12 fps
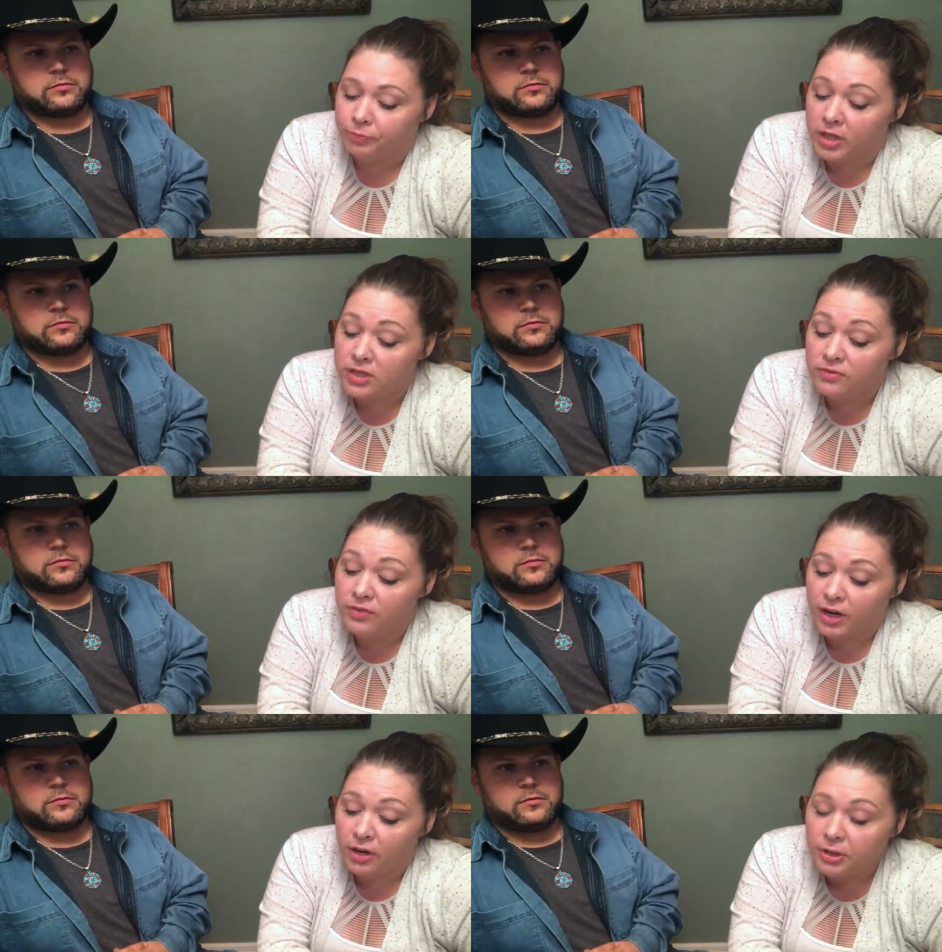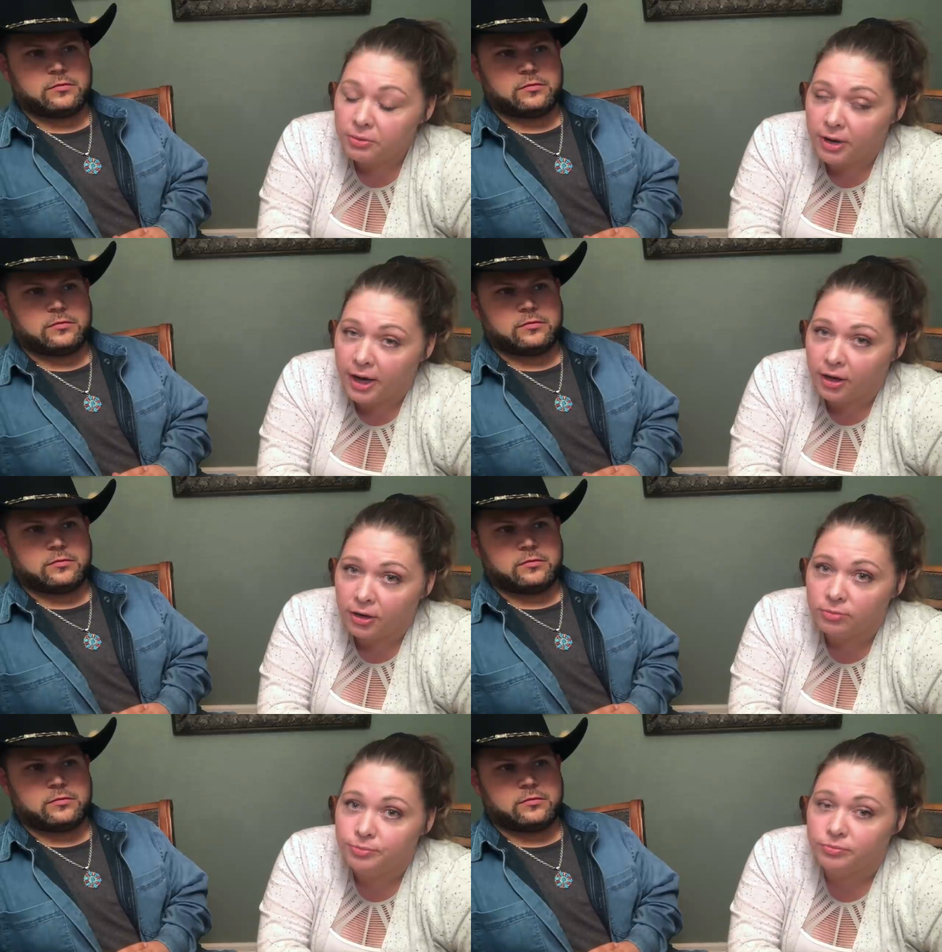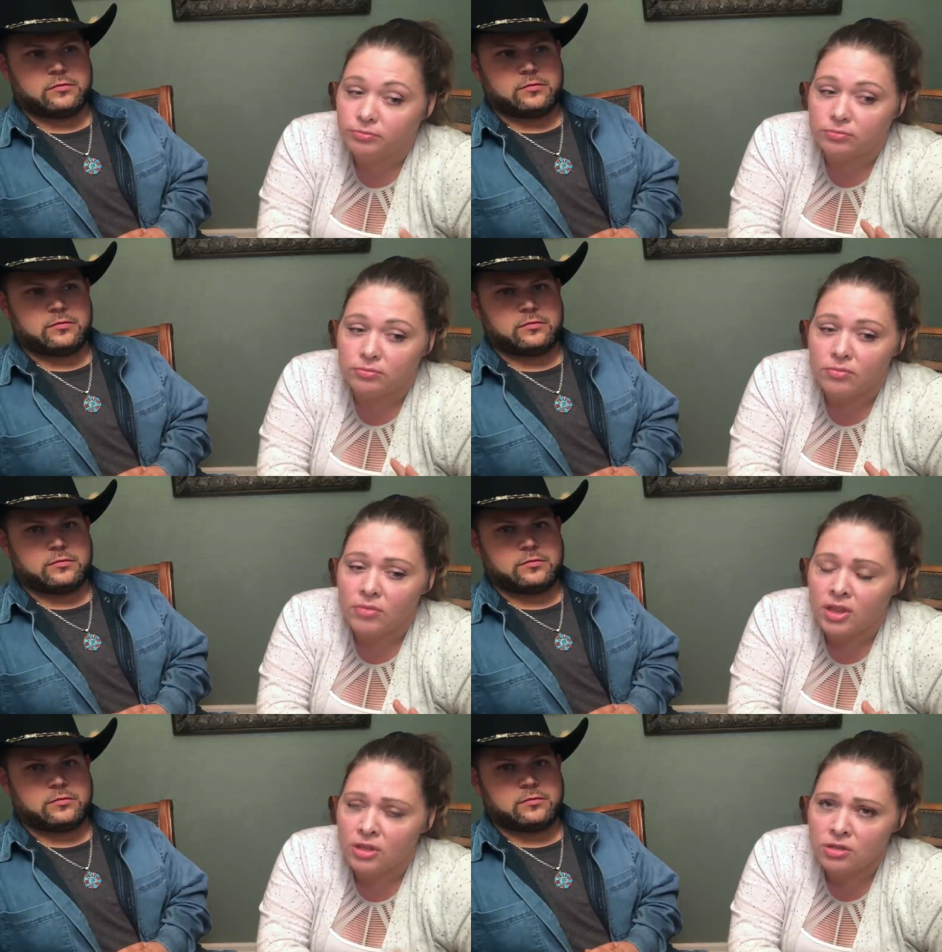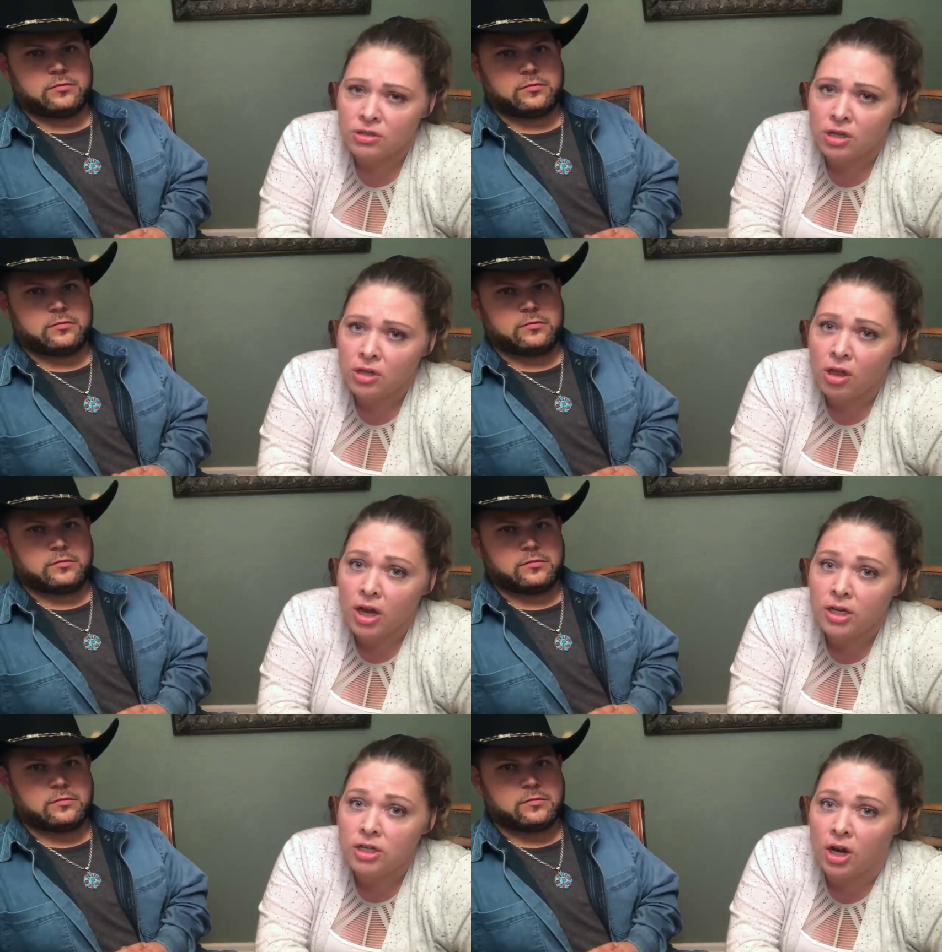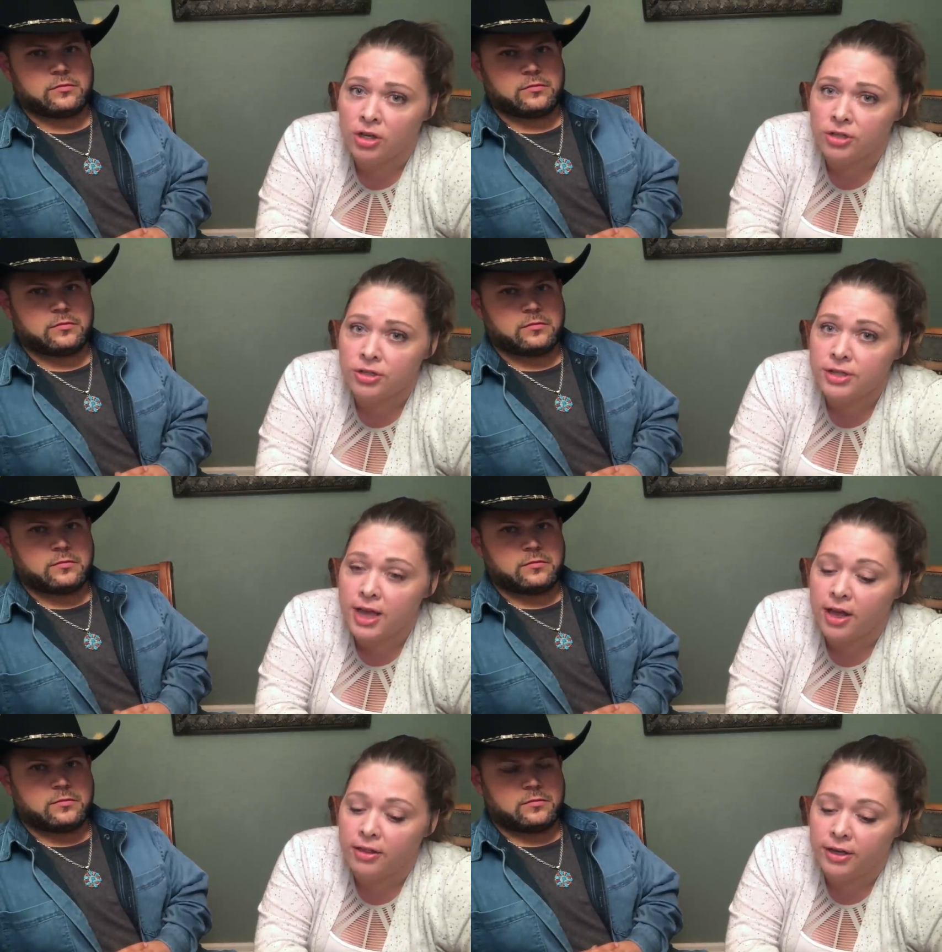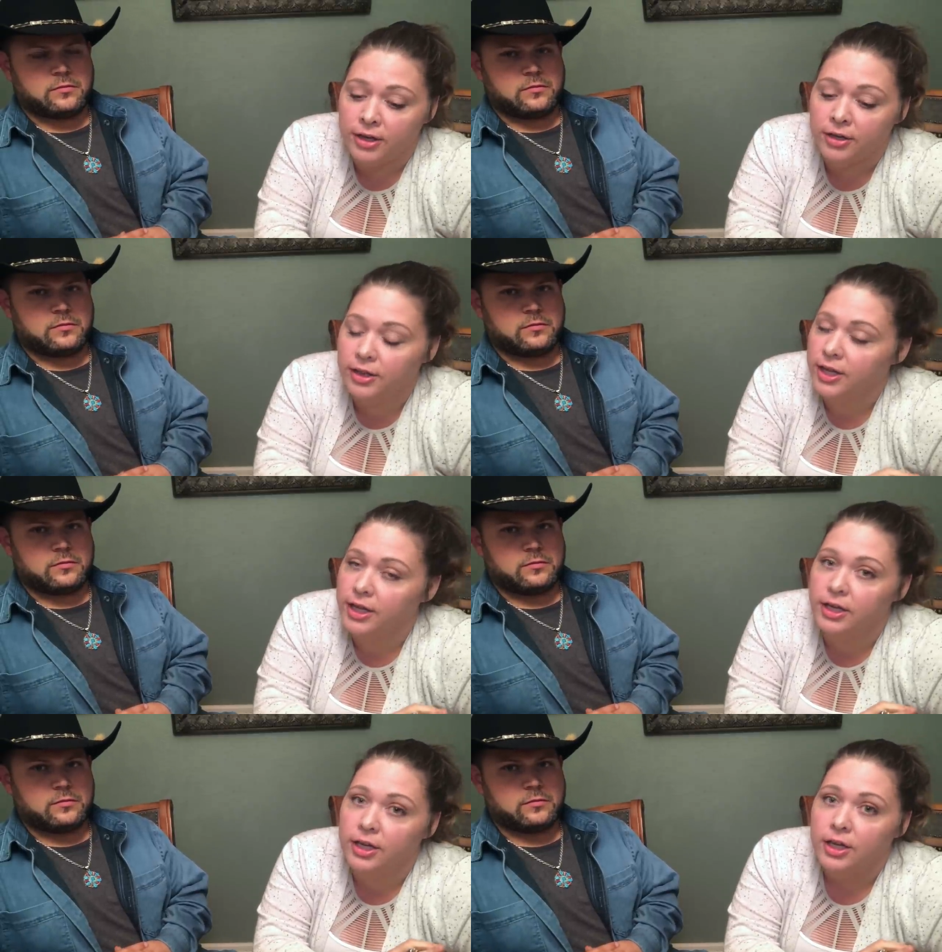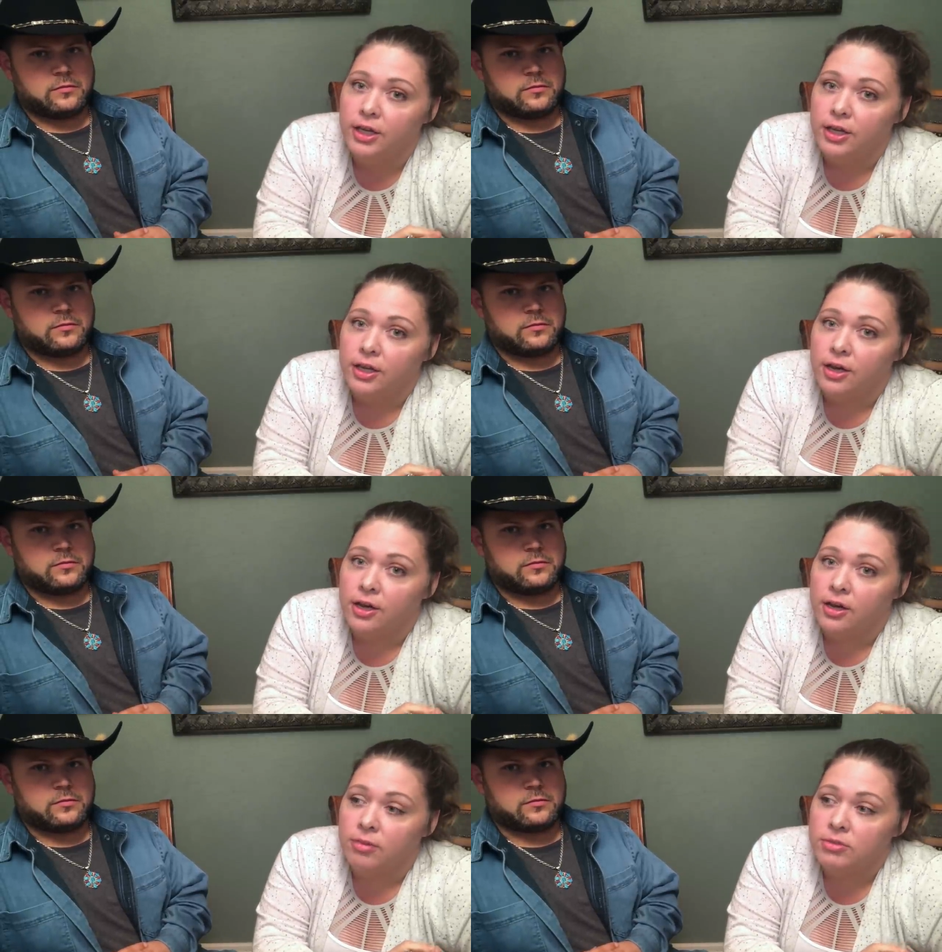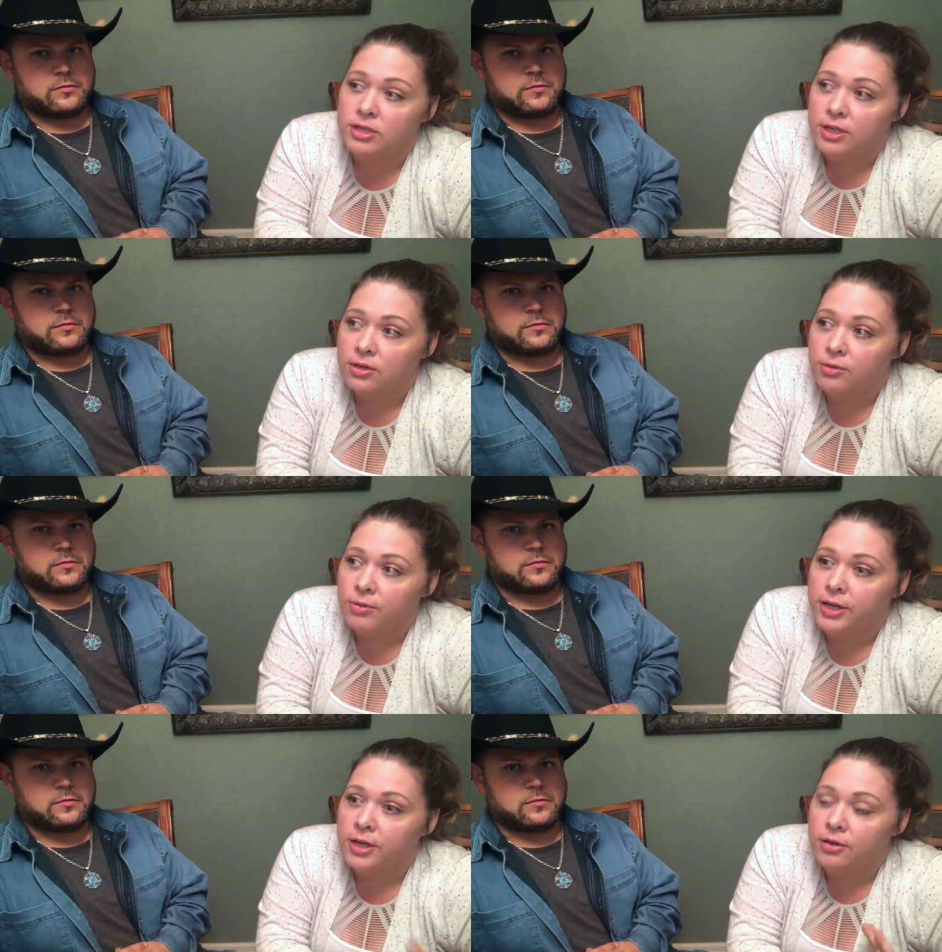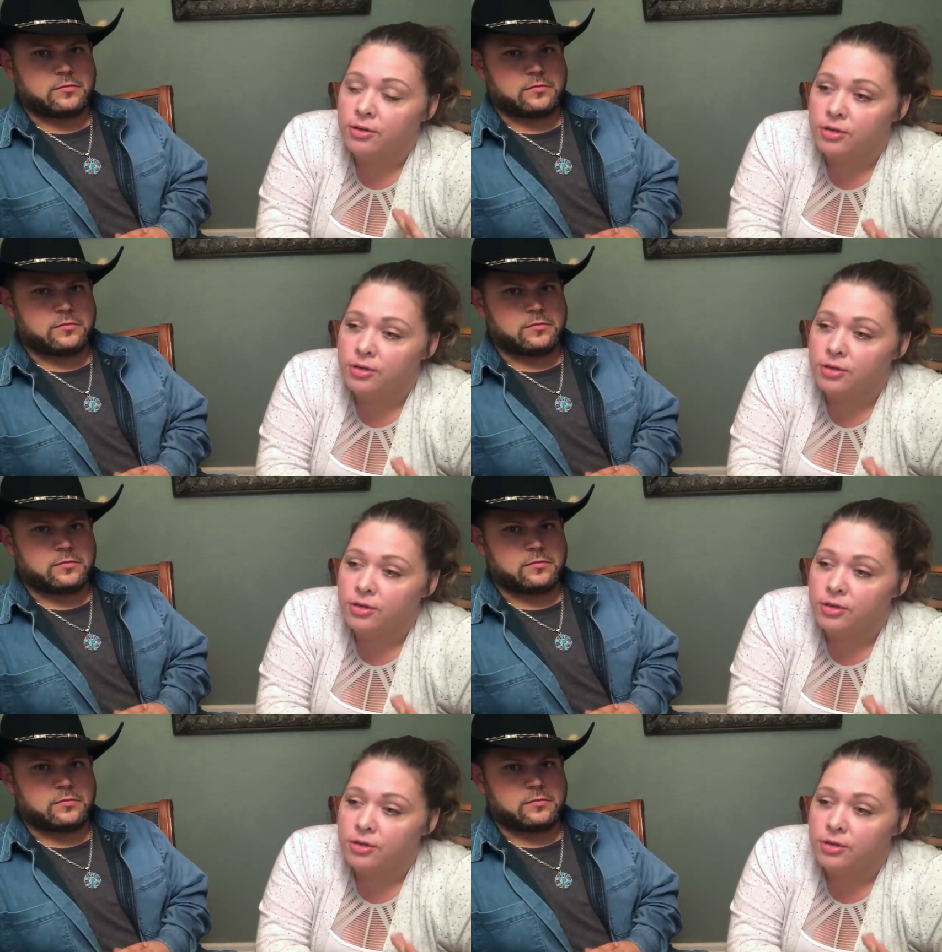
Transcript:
Speaker 1: it's very rare. There's not a lot of doctors out there that um, deal with or